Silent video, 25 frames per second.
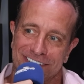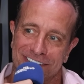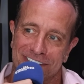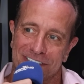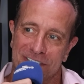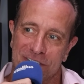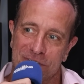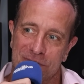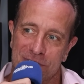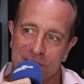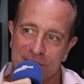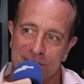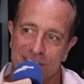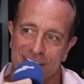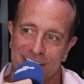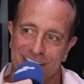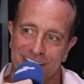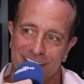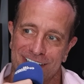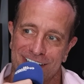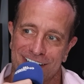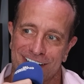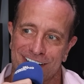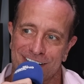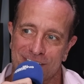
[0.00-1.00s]
You know, we've had
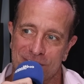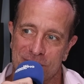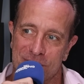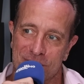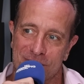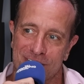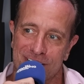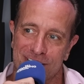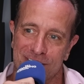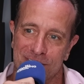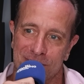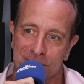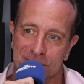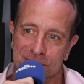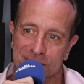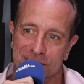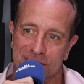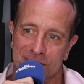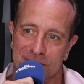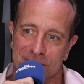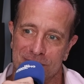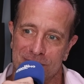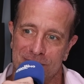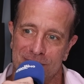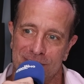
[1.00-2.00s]
lots
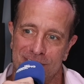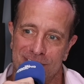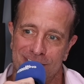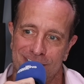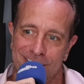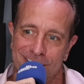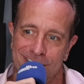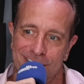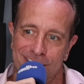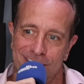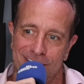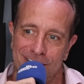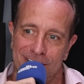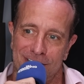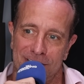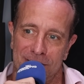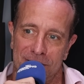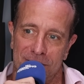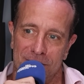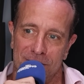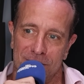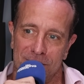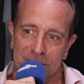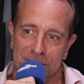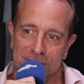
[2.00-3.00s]
of
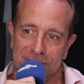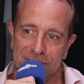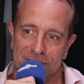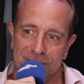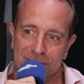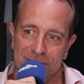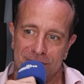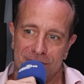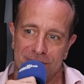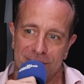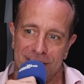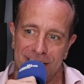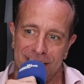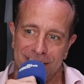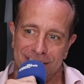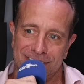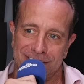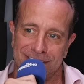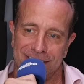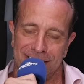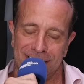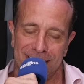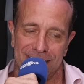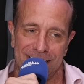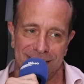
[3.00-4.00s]

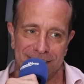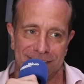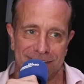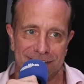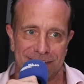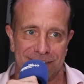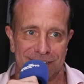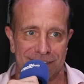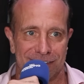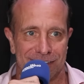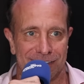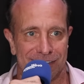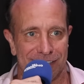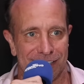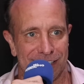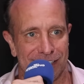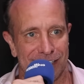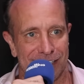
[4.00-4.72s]
head-to-heads